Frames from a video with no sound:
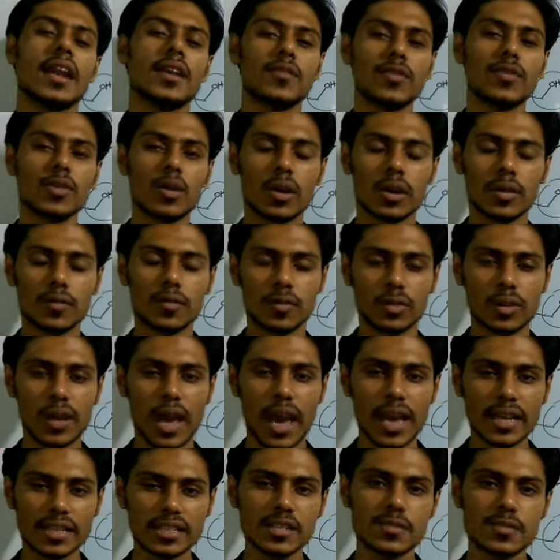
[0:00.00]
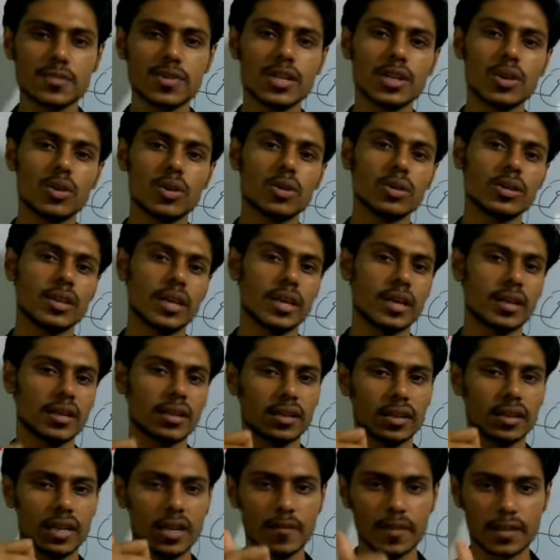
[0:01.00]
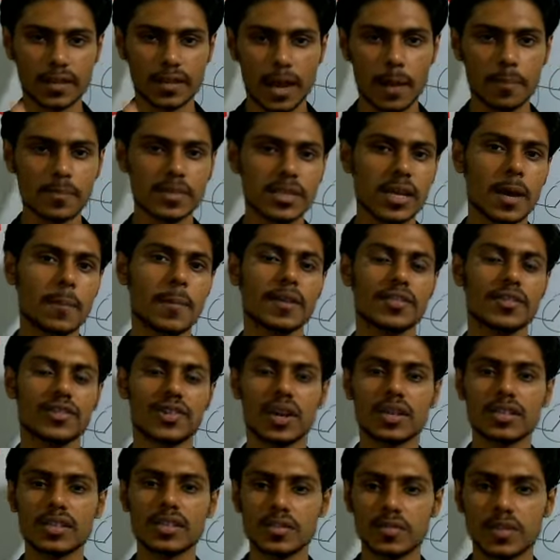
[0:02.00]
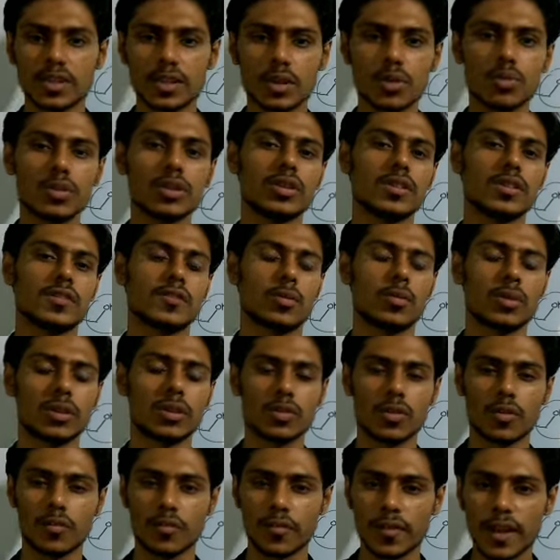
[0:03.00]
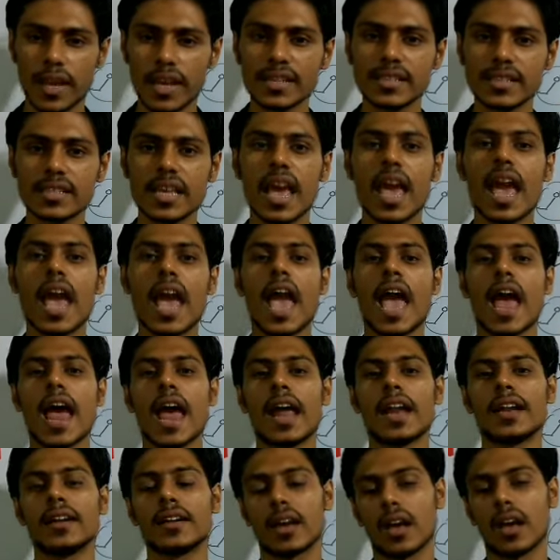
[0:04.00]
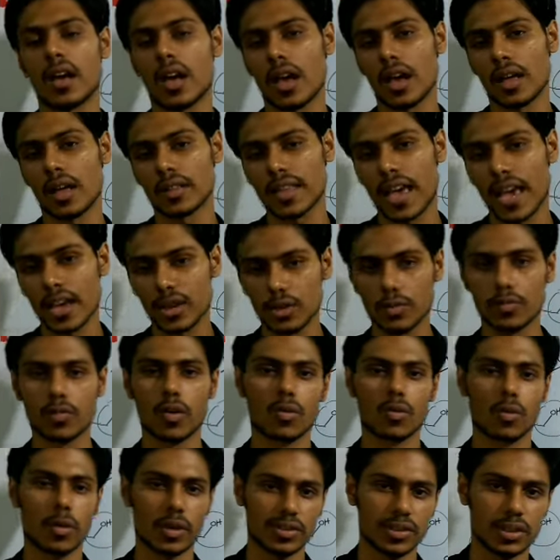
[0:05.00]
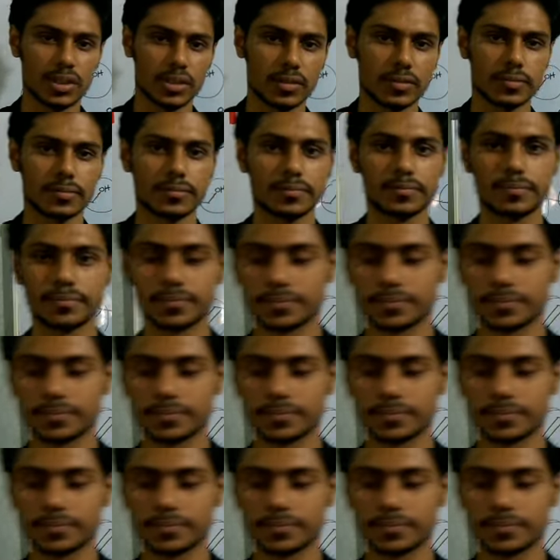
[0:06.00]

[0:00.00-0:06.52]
And if you like this video, then give a thumbs up and share this video with your friends. And thank you for watching.